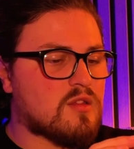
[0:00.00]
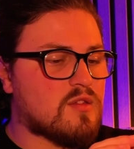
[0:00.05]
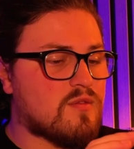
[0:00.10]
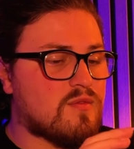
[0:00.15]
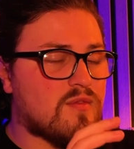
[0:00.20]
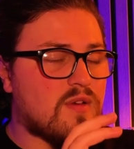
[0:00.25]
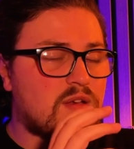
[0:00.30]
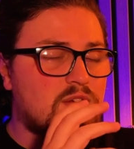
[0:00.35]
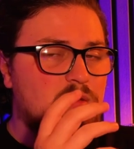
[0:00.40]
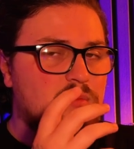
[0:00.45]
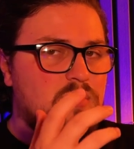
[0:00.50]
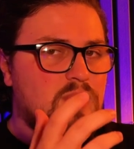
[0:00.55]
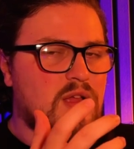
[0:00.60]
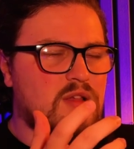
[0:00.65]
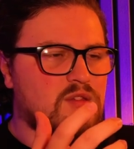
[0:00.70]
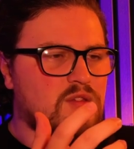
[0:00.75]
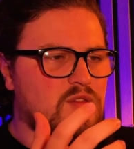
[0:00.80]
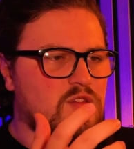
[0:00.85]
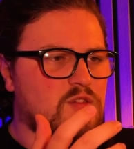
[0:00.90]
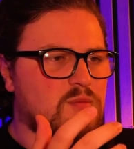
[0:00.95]
It's a very
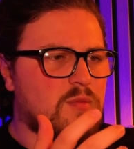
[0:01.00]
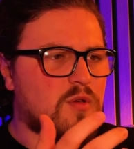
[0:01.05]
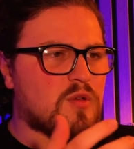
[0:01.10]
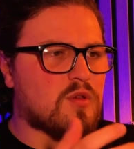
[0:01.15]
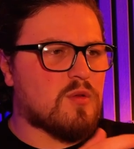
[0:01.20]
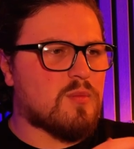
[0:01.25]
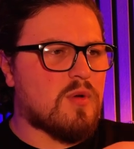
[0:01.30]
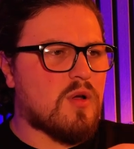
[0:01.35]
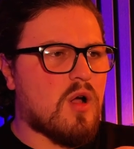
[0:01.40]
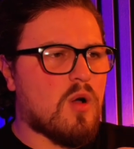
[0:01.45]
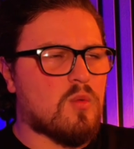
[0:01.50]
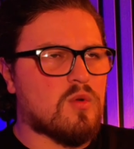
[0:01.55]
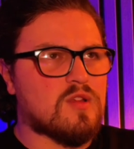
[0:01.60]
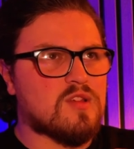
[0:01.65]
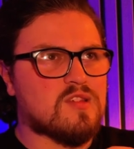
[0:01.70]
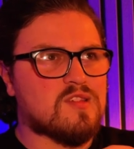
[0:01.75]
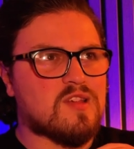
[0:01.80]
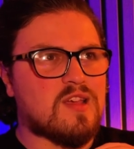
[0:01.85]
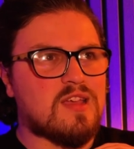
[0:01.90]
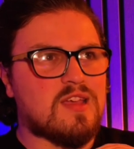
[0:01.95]
pleasant smoke, but I
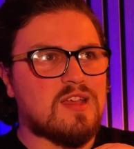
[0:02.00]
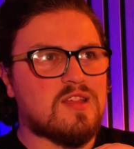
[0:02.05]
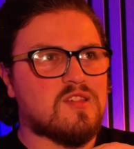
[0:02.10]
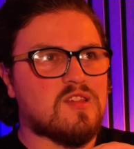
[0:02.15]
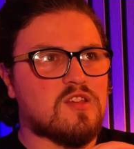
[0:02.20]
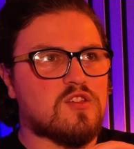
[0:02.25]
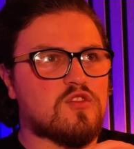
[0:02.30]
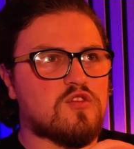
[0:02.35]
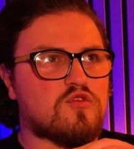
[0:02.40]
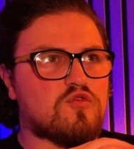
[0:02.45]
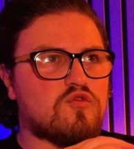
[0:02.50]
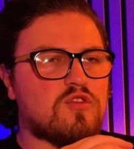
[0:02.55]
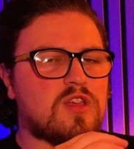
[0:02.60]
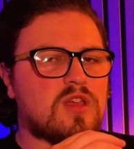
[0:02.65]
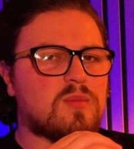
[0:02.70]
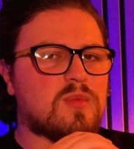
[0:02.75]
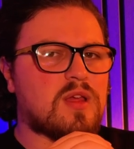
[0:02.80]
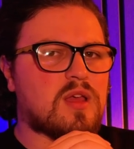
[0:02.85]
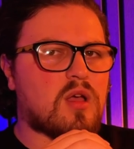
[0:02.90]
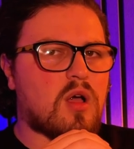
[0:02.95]
wouldn't say it's
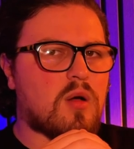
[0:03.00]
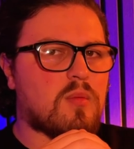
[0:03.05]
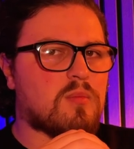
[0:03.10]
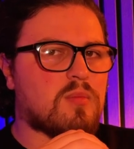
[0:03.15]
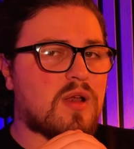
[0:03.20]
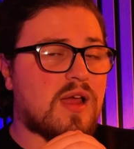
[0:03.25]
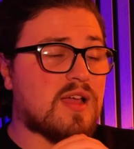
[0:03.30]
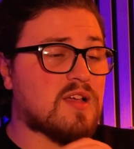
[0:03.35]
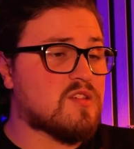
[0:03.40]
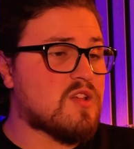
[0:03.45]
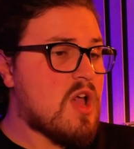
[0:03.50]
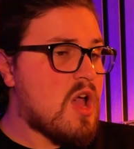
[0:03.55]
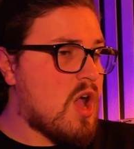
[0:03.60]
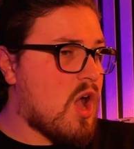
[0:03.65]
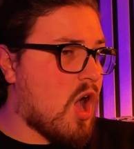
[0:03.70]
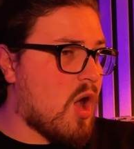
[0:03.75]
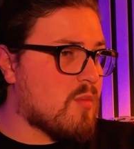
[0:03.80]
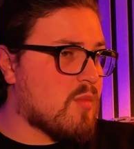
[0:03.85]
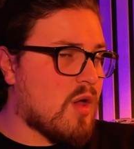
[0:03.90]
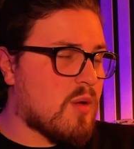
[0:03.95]
extremely complex.
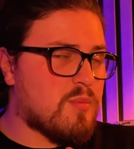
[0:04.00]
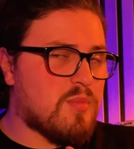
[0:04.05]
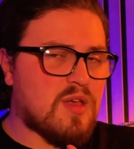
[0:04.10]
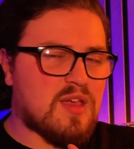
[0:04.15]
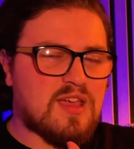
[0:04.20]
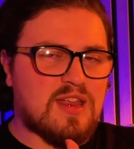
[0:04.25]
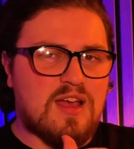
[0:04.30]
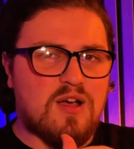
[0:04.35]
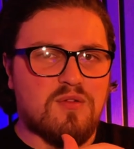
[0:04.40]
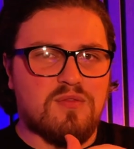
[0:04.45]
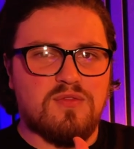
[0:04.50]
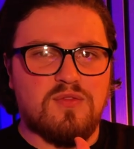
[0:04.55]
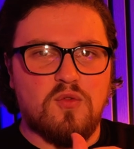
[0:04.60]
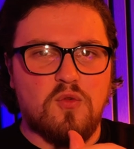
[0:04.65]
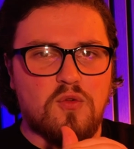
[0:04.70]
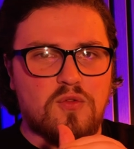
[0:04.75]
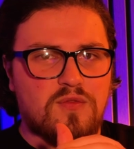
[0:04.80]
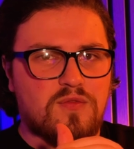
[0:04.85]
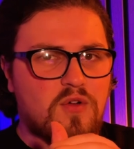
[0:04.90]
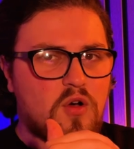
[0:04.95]
I'm not picking out
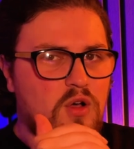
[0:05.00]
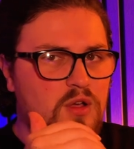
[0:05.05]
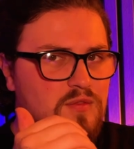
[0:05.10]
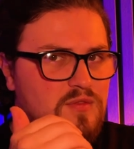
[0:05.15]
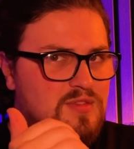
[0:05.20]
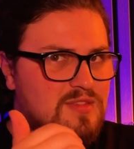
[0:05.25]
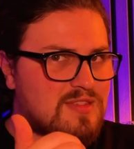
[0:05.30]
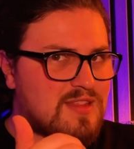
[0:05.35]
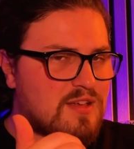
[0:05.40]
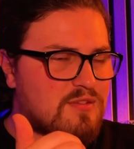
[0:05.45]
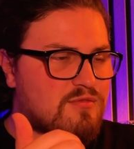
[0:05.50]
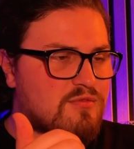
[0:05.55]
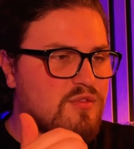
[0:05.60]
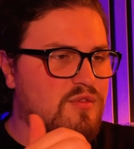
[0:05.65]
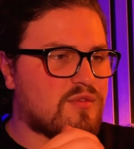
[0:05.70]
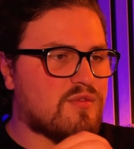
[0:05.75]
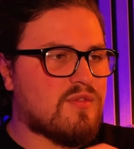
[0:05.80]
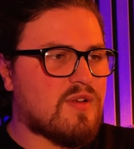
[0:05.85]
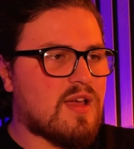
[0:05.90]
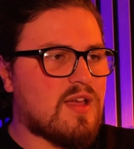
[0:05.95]
4 or 5
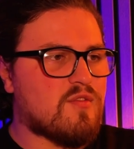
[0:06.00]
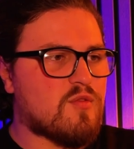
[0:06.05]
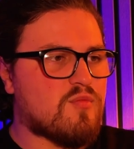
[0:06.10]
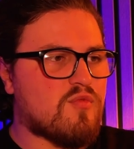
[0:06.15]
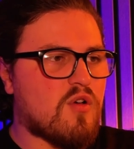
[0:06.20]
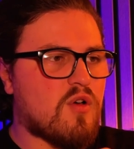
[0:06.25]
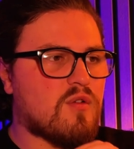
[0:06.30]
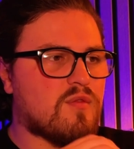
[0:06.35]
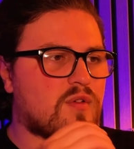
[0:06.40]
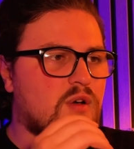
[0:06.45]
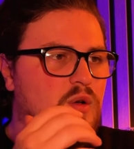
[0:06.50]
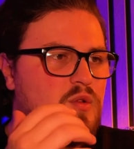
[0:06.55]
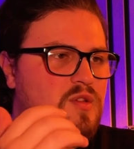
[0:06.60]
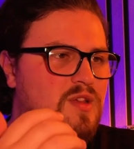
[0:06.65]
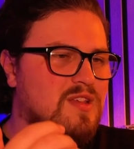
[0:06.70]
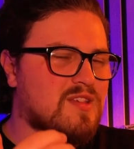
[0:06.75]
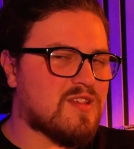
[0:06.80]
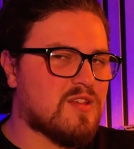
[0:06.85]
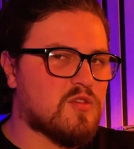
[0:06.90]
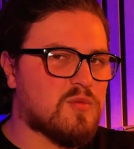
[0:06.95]
different flavor profiles
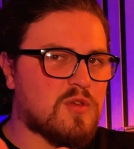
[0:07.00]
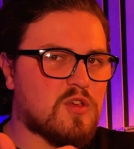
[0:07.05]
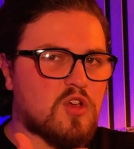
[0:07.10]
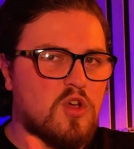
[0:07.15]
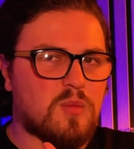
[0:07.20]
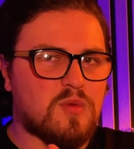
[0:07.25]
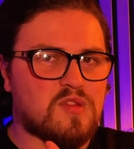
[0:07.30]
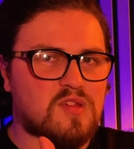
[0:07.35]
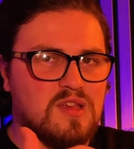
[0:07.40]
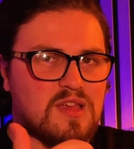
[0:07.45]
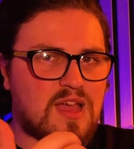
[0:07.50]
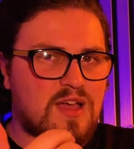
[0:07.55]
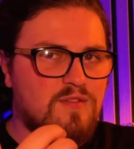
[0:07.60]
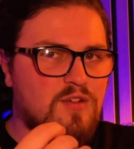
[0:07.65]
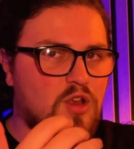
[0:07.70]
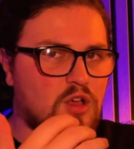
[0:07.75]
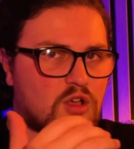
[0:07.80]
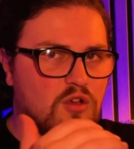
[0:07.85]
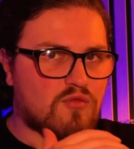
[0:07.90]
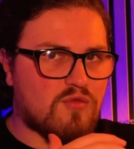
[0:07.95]
that seem to be coming
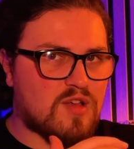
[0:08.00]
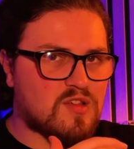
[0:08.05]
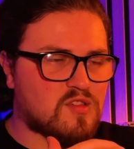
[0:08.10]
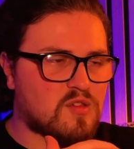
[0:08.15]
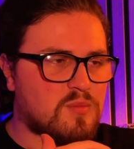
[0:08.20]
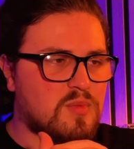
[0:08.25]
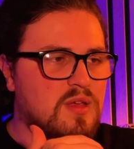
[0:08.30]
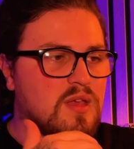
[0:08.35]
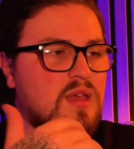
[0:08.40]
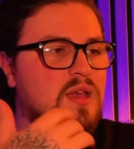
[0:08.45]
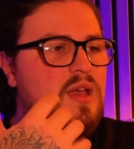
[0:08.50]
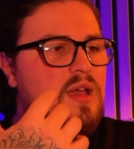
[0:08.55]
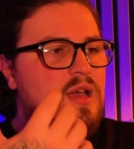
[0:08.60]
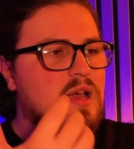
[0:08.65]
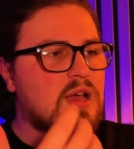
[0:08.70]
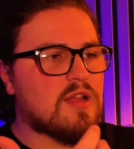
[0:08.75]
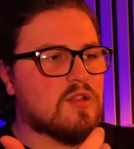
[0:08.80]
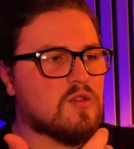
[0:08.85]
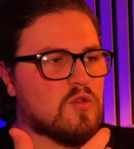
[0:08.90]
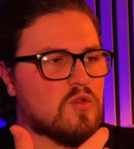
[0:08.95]
together like a recipe
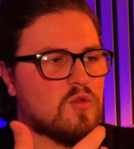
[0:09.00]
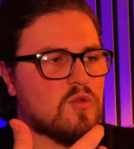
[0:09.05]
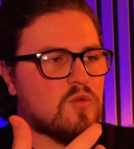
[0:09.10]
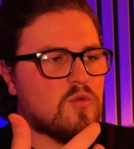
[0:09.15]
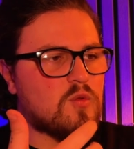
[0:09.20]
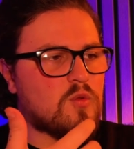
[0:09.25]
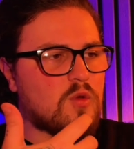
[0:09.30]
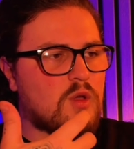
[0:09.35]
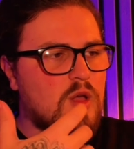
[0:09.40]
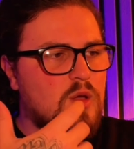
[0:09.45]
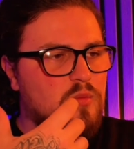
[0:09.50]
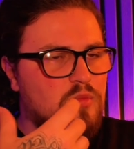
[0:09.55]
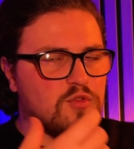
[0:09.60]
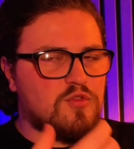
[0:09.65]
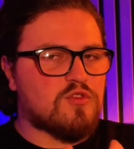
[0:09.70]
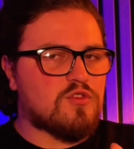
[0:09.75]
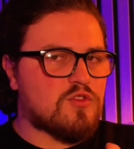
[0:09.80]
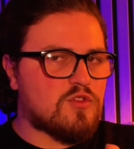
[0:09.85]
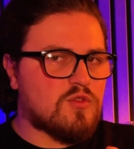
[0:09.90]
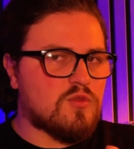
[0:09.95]
to
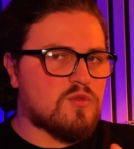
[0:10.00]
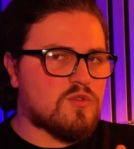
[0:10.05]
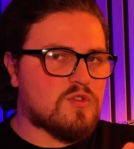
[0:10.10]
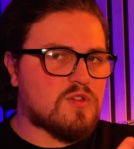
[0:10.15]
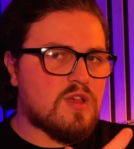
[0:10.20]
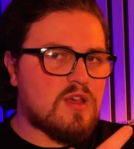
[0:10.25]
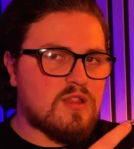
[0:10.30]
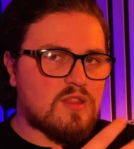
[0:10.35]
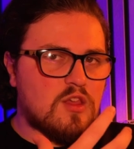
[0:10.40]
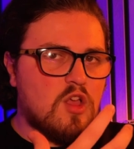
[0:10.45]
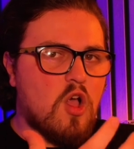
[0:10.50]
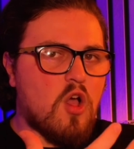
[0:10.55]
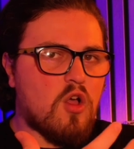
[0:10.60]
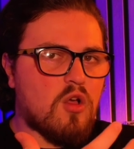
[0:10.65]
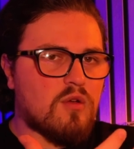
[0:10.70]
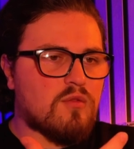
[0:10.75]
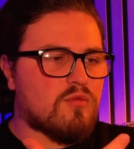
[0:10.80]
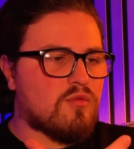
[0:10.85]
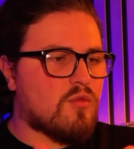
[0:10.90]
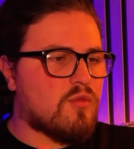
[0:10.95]
produce the
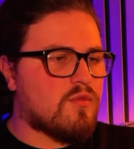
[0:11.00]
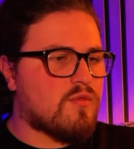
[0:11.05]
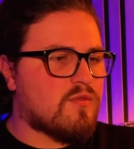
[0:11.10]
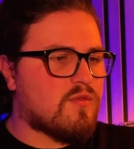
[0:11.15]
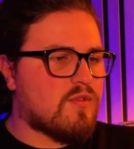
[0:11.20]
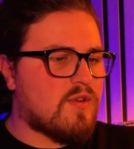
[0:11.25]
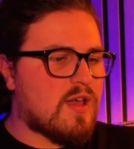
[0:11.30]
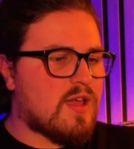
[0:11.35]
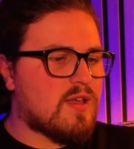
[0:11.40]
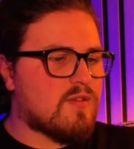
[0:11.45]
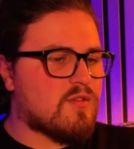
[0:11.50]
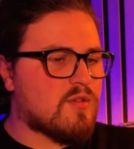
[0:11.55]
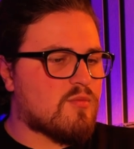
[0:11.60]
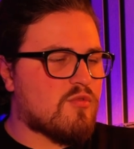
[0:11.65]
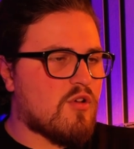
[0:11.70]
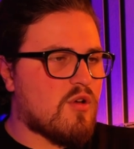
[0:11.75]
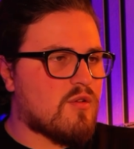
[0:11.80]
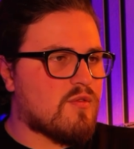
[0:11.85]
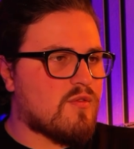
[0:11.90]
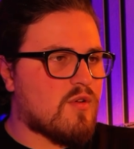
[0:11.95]
overall flavor
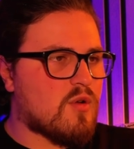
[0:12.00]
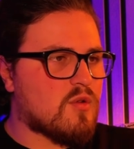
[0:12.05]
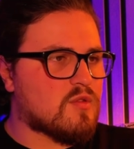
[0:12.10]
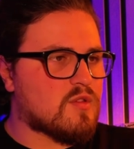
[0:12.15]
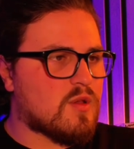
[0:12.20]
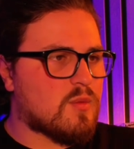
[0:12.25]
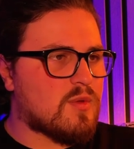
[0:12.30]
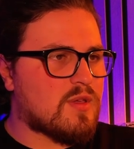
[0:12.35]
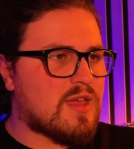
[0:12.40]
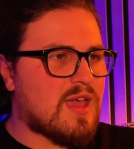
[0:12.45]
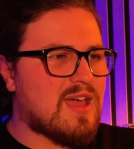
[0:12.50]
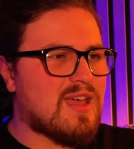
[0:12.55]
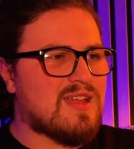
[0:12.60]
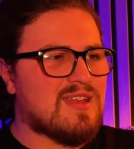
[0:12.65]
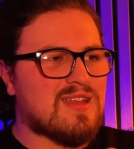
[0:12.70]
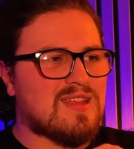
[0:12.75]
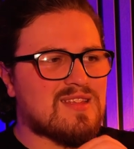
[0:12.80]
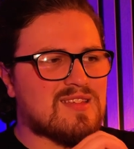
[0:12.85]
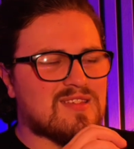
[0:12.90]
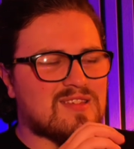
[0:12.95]
profiles that we're
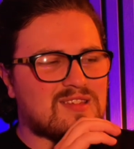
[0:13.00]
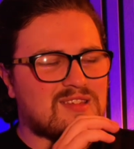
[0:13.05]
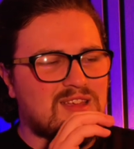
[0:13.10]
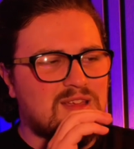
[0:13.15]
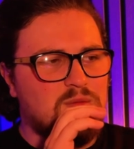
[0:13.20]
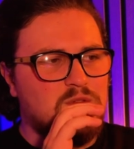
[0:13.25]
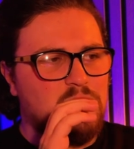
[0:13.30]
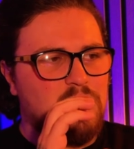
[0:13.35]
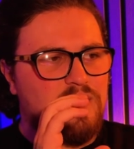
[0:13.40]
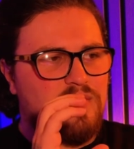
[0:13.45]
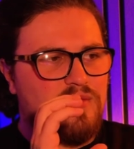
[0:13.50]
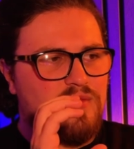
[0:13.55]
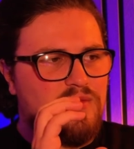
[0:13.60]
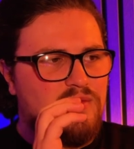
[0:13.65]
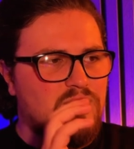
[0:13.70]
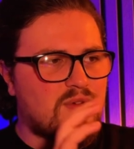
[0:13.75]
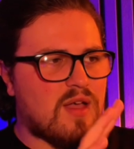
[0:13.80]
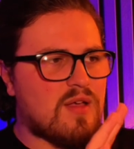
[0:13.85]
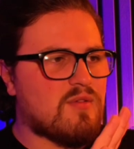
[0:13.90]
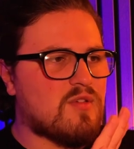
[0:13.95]
getting. It seems to be
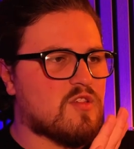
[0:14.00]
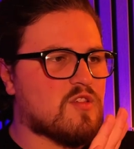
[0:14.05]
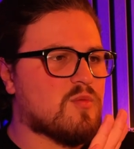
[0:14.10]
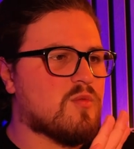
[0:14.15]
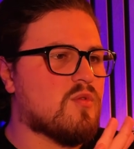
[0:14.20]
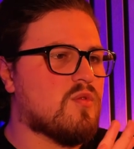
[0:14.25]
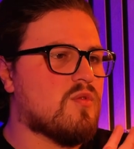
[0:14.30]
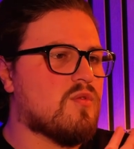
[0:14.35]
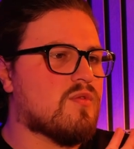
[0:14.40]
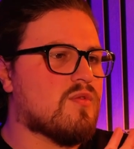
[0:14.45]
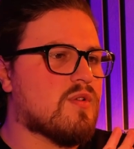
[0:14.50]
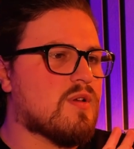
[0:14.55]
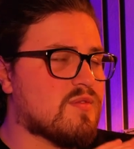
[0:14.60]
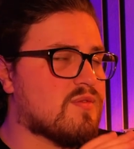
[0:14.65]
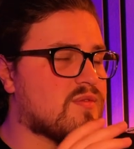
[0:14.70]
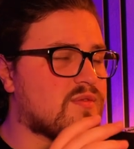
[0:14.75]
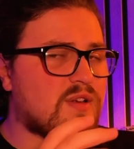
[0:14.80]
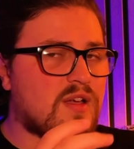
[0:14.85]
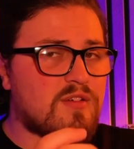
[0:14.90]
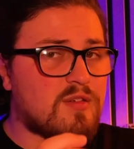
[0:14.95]
very smooth. It's
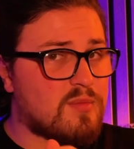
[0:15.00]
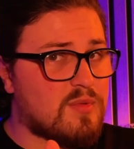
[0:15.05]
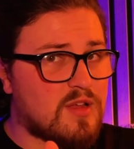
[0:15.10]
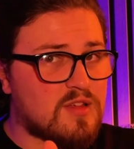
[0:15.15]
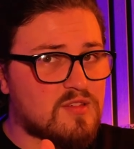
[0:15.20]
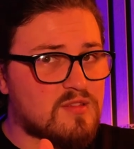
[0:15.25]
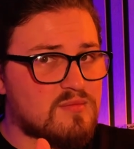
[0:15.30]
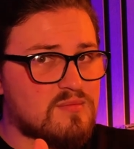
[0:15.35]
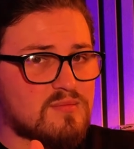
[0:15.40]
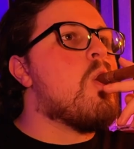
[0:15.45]
very pleasant.